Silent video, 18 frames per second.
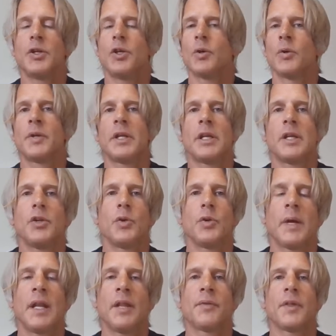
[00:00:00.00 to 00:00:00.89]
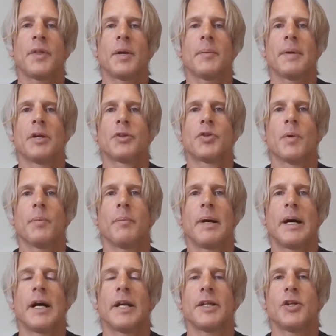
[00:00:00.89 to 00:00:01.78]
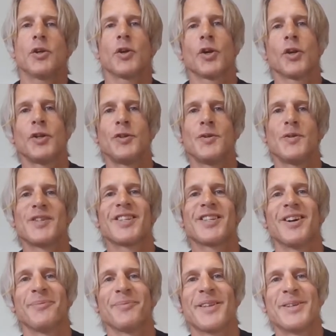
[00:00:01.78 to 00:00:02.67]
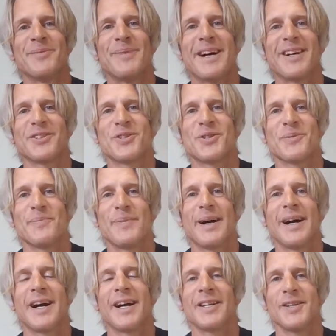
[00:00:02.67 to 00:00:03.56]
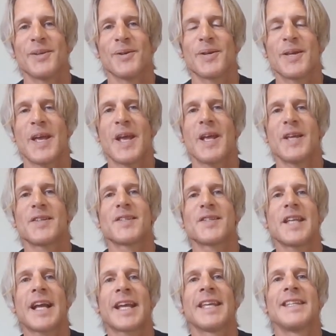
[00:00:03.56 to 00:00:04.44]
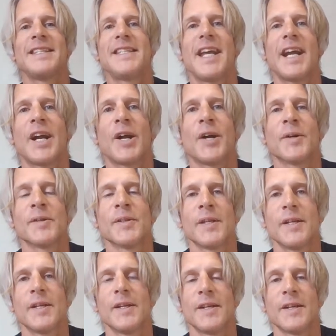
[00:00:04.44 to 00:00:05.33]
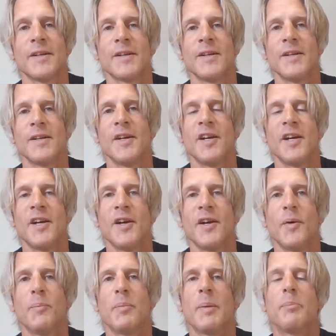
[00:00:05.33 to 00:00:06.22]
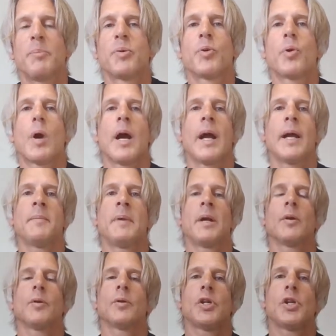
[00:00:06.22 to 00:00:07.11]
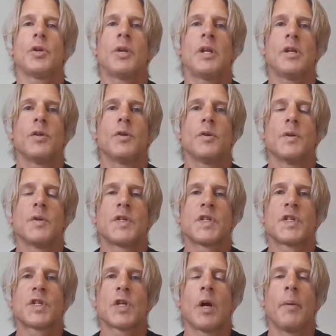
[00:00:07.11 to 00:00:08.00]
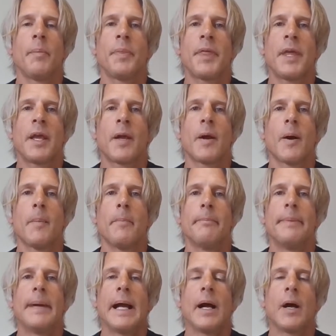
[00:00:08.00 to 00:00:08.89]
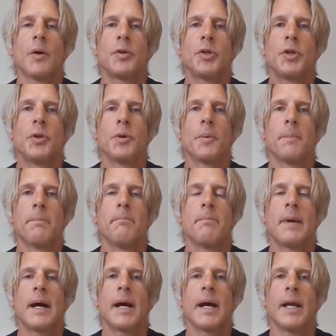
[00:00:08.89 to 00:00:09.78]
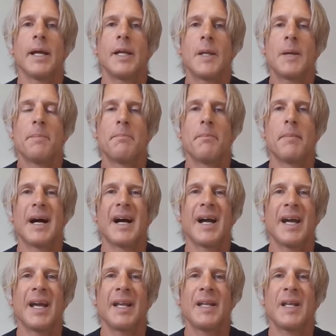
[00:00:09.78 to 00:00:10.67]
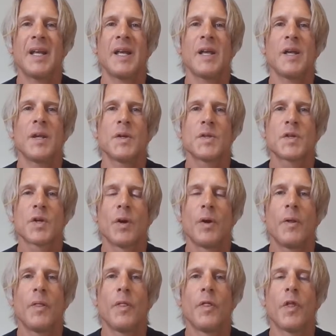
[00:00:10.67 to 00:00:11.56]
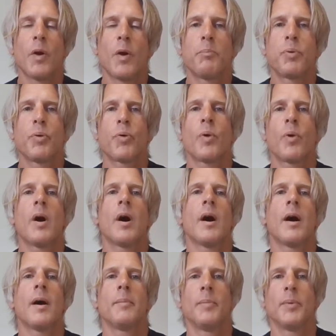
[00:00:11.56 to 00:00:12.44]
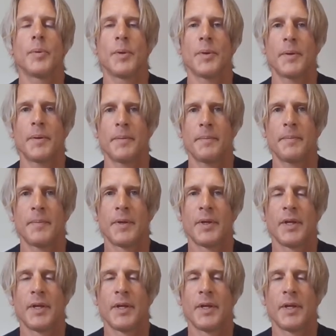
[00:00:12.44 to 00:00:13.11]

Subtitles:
You don't need to do anything about your body. You're going to do something about your body, okay? Secondarily, but primarily, you need to do something about your mind. The mind is the problem.